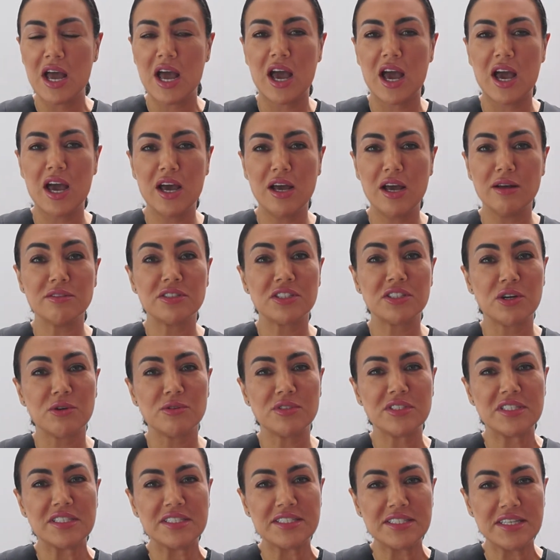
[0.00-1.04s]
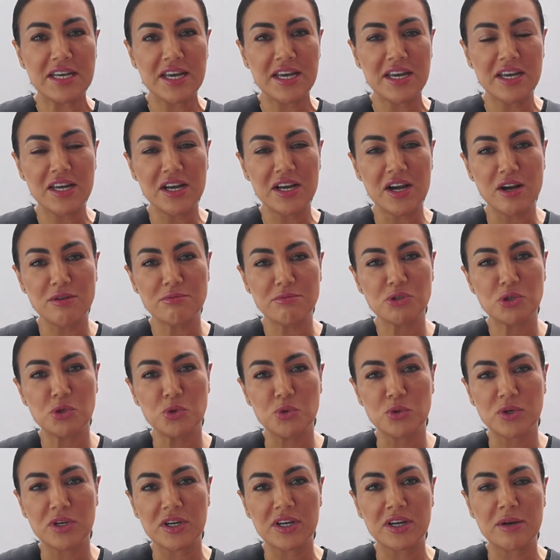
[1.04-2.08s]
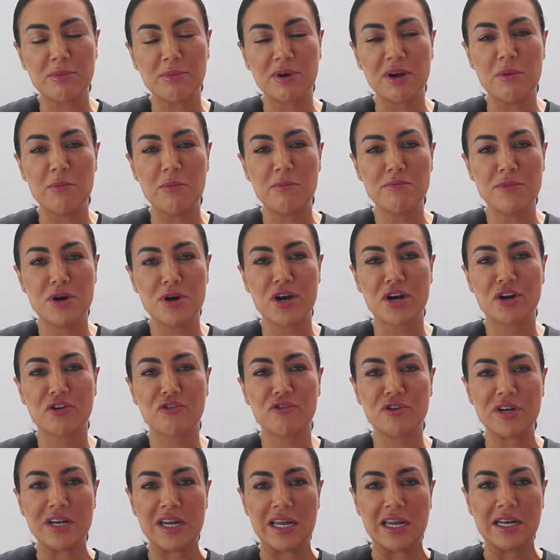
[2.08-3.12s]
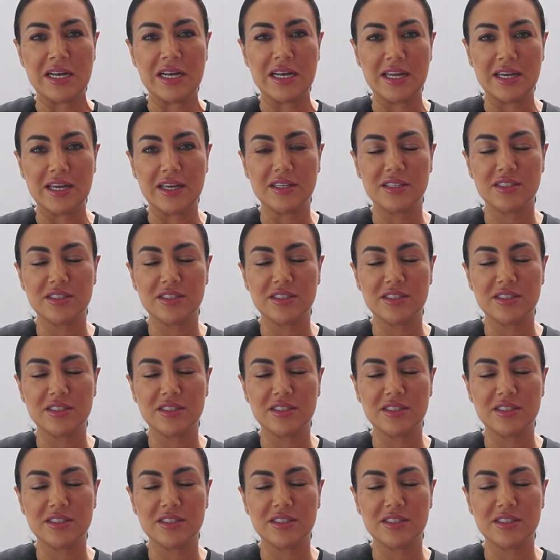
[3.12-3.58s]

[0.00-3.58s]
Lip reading: So today I'm talking about microneedling.